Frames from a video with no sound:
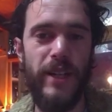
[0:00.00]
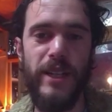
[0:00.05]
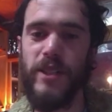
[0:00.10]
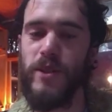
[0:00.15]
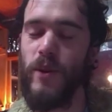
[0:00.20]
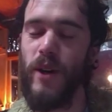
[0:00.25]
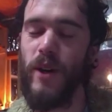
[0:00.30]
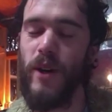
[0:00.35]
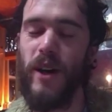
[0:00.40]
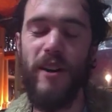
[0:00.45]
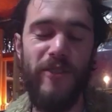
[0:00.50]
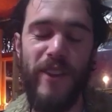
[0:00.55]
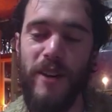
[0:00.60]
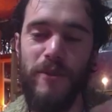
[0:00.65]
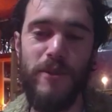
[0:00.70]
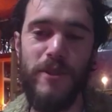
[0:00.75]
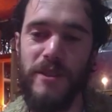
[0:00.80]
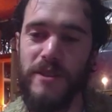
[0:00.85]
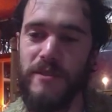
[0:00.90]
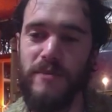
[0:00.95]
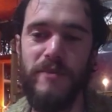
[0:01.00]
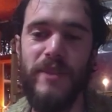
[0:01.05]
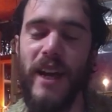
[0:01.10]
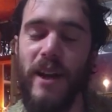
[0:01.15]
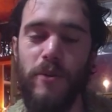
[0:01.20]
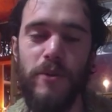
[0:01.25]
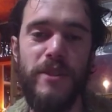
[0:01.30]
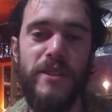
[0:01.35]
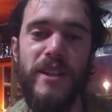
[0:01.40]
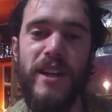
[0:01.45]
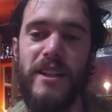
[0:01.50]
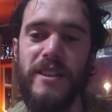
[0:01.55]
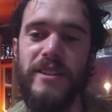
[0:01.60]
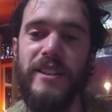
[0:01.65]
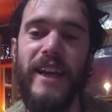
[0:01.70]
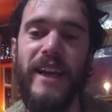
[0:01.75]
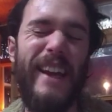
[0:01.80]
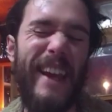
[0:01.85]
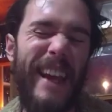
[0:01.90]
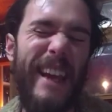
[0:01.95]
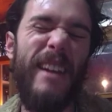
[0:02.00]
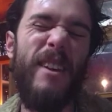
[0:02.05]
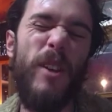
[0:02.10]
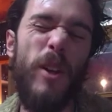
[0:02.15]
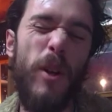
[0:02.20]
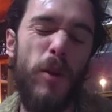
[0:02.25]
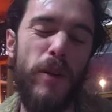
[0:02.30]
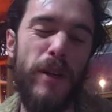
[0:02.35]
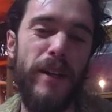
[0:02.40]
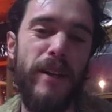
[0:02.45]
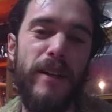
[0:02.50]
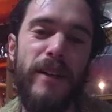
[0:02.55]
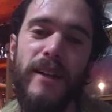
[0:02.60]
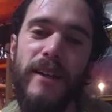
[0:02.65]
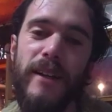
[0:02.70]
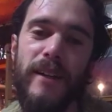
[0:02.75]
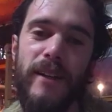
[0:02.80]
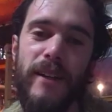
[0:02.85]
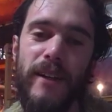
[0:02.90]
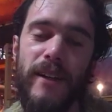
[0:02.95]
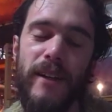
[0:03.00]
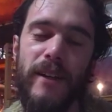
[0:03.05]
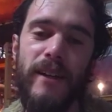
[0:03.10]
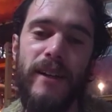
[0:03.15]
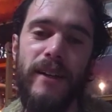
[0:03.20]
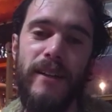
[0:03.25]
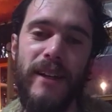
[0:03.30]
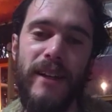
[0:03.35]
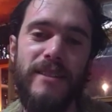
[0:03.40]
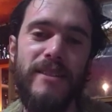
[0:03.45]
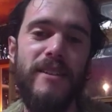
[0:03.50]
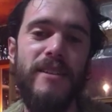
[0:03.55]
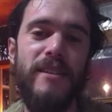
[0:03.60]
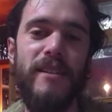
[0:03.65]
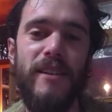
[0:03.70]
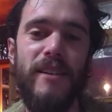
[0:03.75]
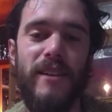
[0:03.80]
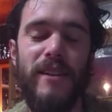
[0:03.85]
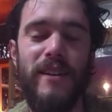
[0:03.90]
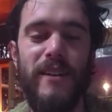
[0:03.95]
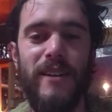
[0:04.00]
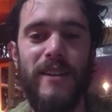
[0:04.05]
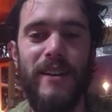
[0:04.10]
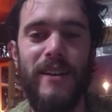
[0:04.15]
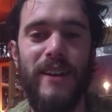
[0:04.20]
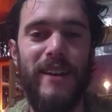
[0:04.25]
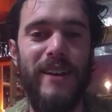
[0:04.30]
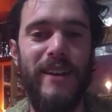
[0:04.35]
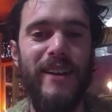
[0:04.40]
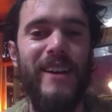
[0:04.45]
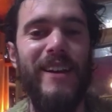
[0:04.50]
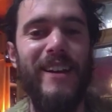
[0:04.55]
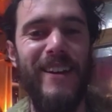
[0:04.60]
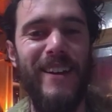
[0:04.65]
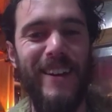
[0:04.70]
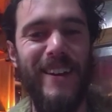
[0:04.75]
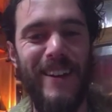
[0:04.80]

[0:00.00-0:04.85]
2012. That was that was nutty, and he knew it. Well, that's yeah, I guess